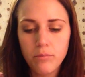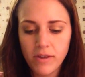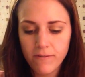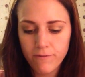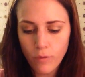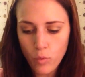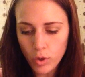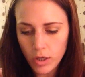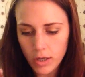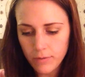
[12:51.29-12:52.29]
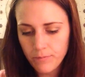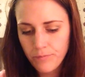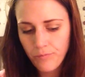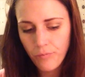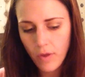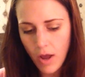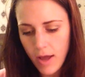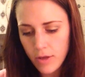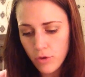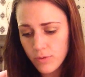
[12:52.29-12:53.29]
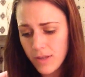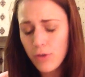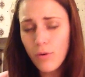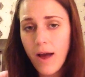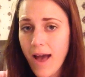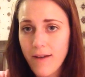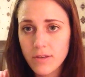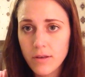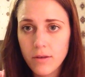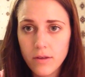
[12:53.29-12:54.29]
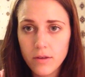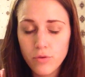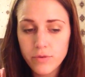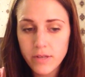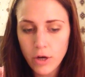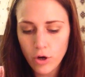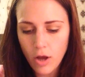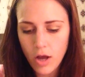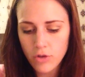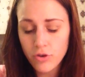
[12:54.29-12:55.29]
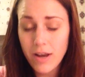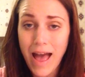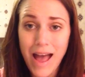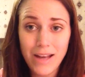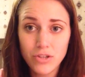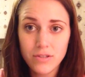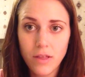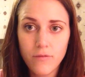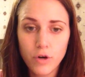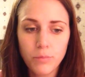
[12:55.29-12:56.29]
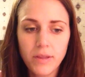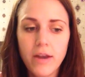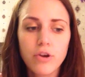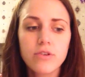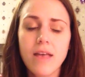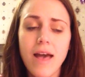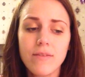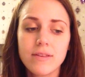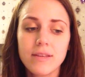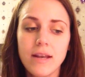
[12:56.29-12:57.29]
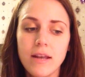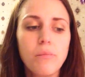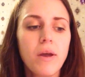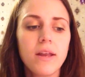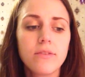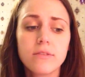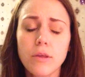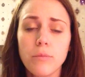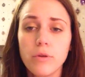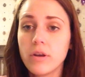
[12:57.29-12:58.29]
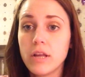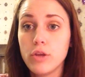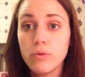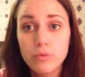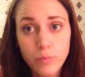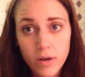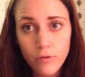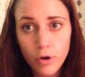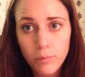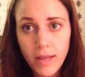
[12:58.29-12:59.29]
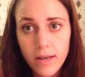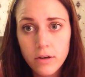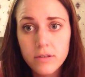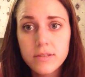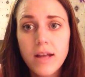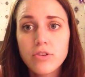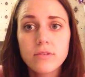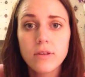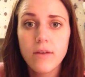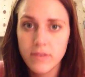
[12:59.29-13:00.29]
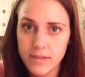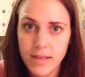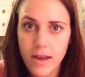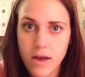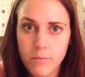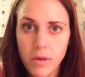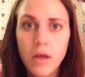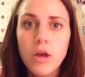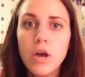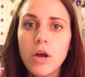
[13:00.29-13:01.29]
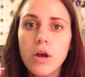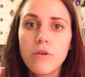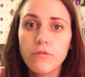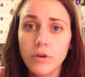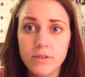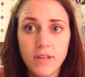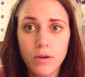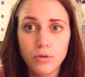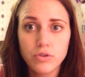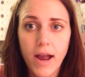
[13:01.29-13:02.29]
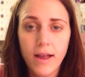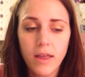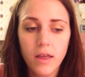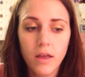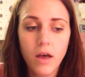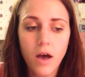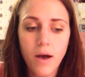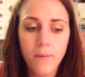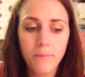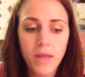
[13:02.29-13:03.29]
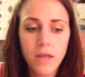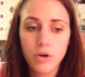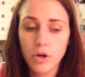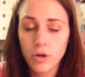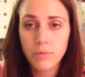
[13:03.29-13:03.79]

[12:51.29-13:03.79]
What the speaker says: Before I use, and you don't have to use an Erin Condren, I just love her planners. I haven't seen anybody in this community use one of her planners. I just love the setup for cycle tracking in her